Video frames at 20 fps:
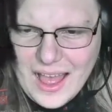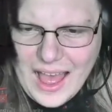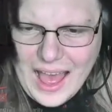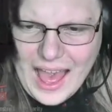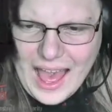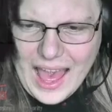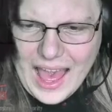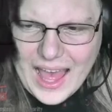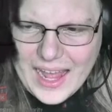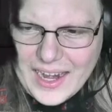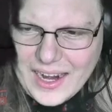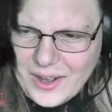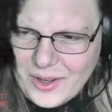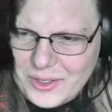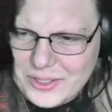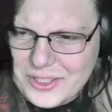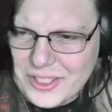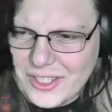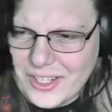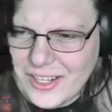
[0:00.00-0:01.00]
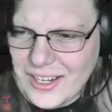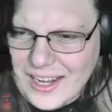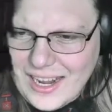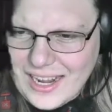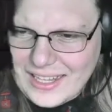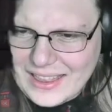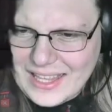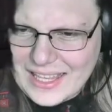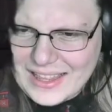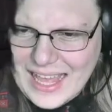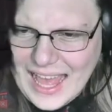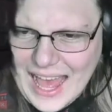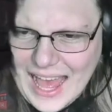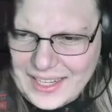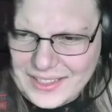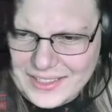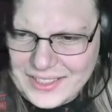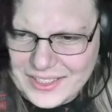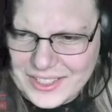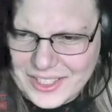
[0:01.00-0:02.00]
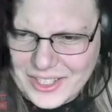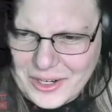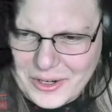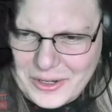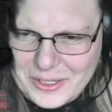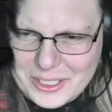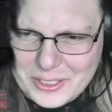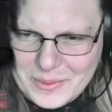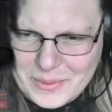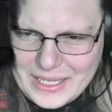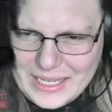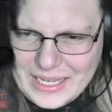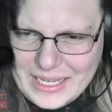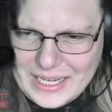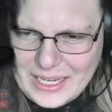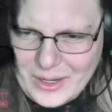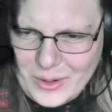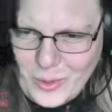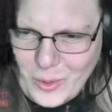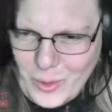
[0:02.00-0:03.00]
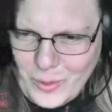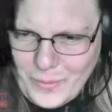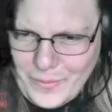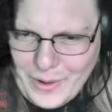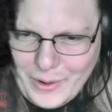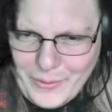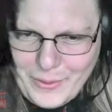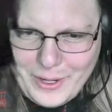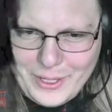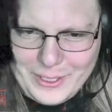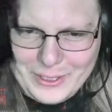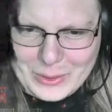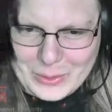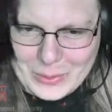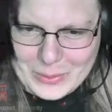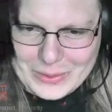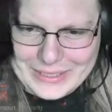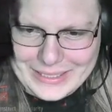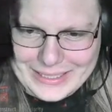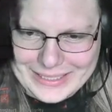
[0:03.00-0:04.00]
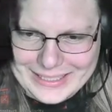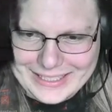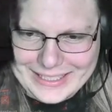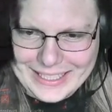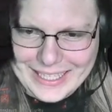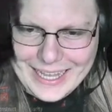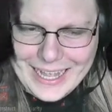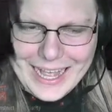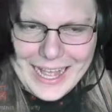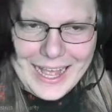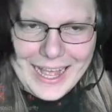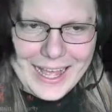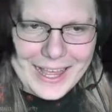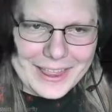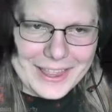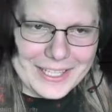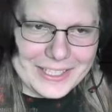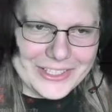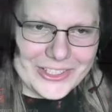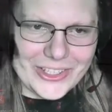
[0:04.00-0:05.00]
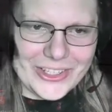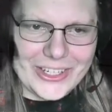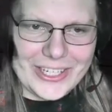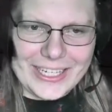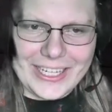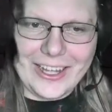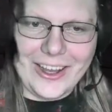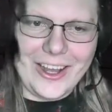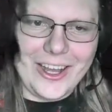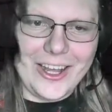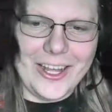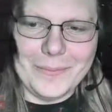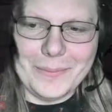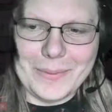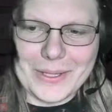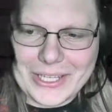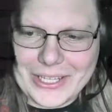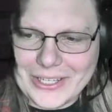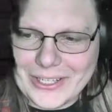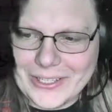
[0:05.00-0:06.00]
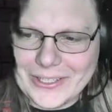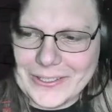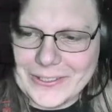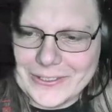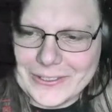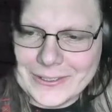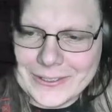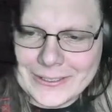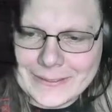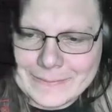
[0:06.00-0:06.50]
And I also don't like that the hatches are going to be eating all of our resources this early on, because